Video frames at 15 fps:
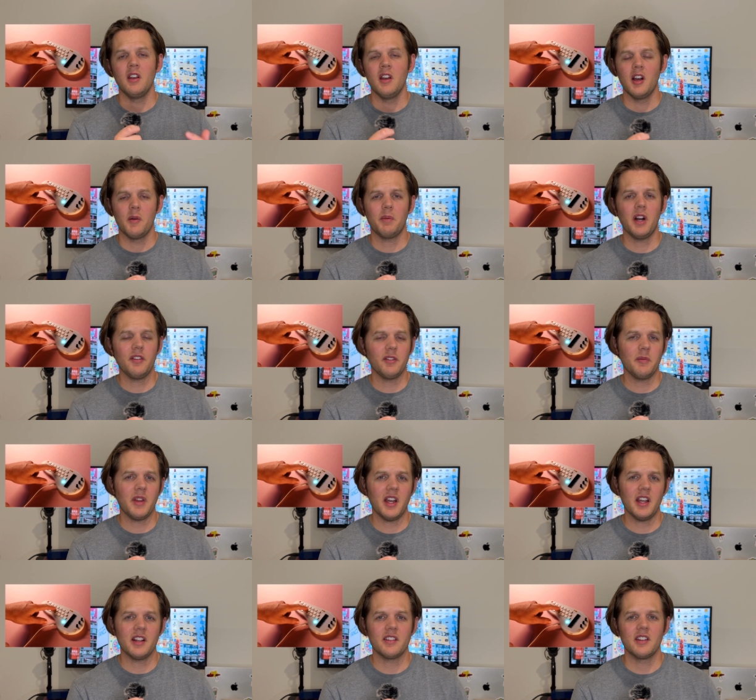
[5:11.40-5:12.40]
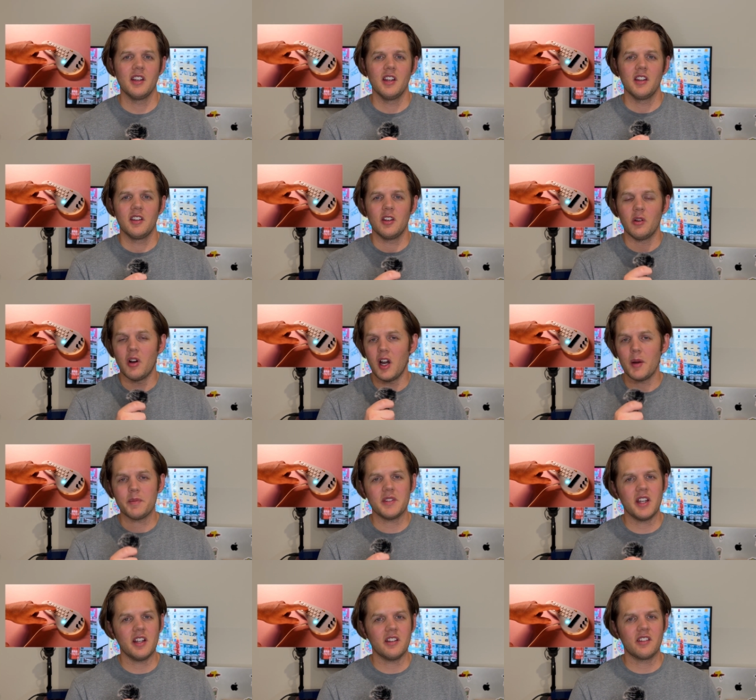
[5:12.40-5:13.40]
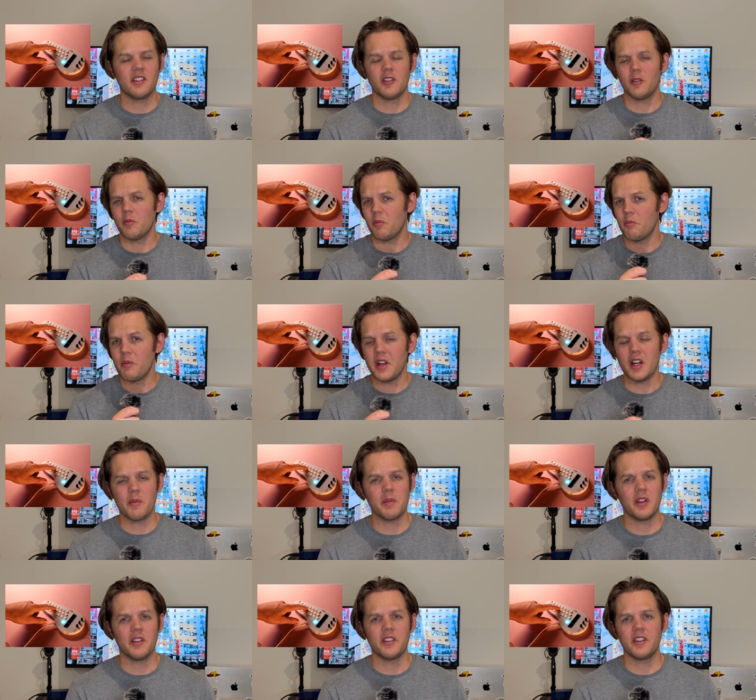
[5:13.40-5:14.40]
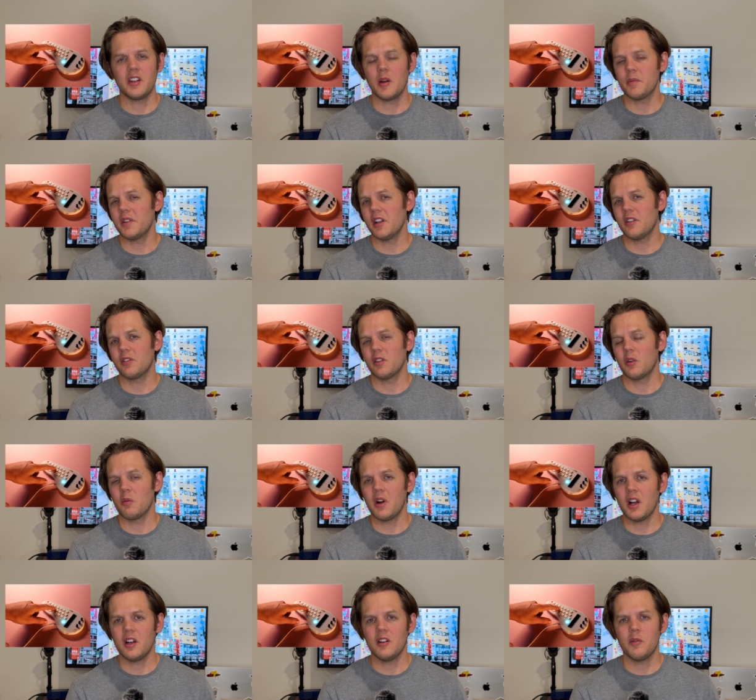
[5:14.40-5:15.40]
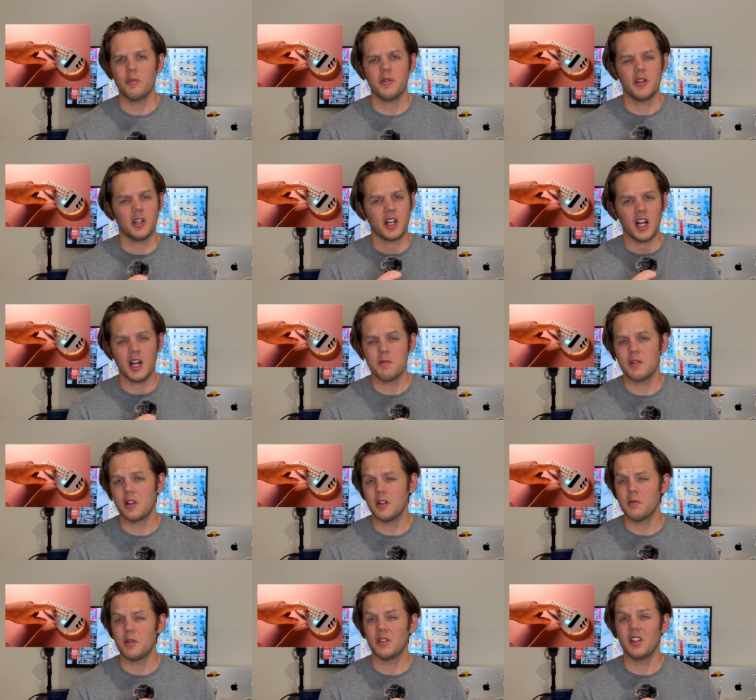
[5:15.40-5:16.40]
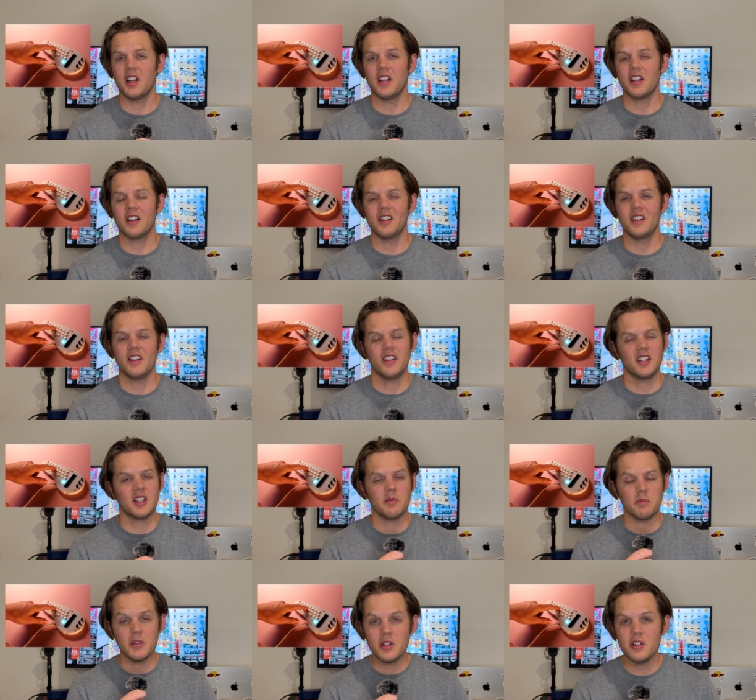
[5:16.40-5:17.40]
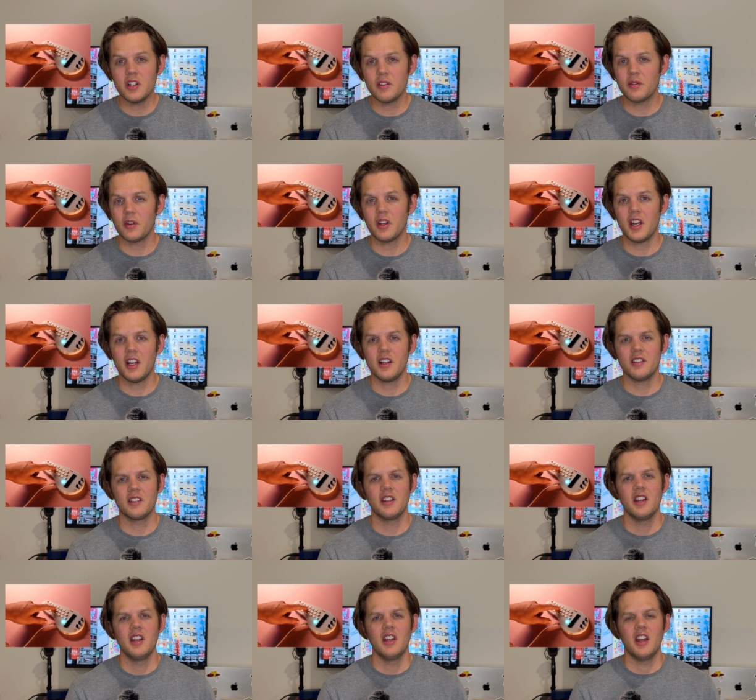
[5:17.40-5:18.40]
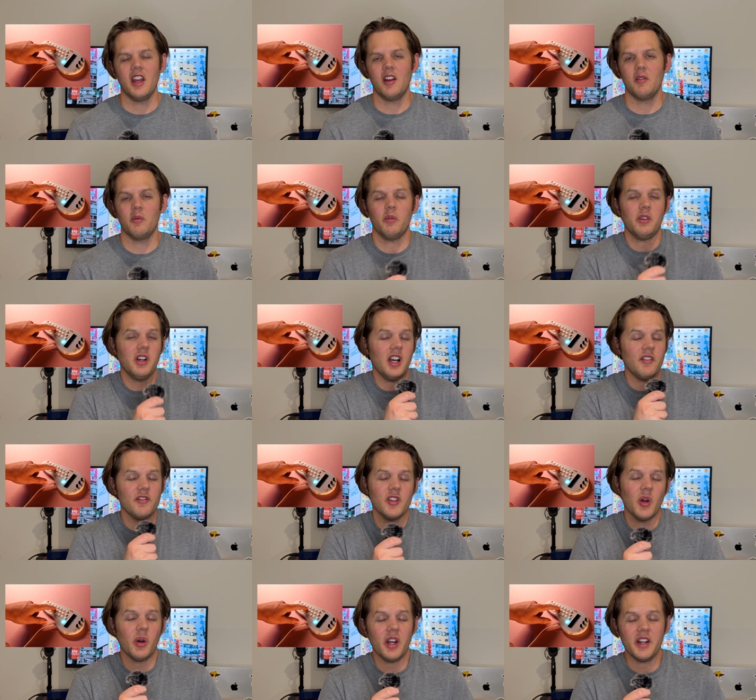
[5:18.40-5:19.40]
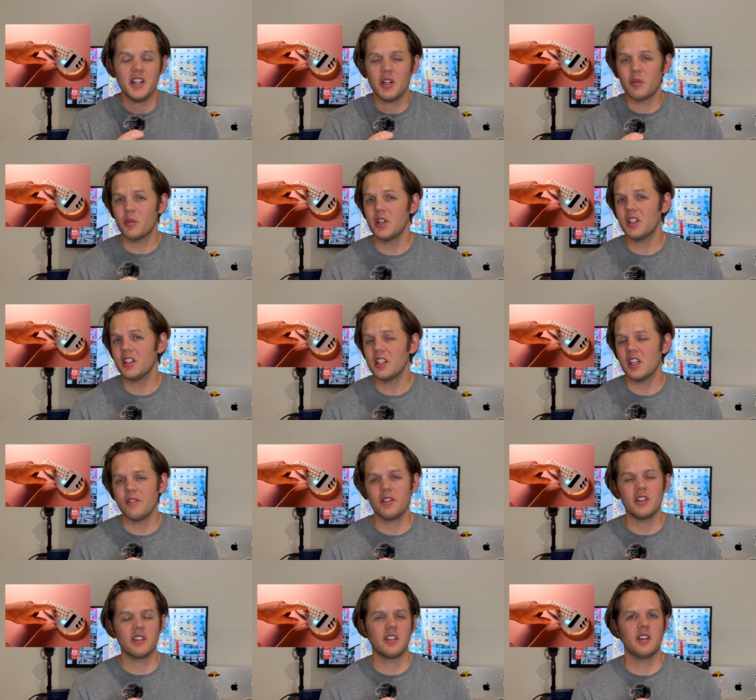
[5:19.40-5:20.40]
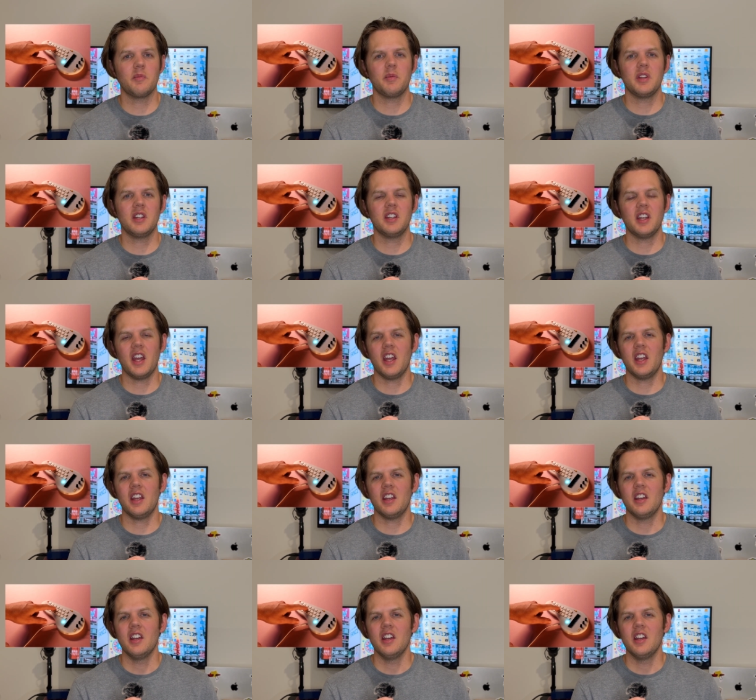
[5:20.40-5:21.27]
Apart from that, updates, you may not be able to see updates for a while. You're kind of going to be relying on the community for that. And we'll have no idea really if there's going to be a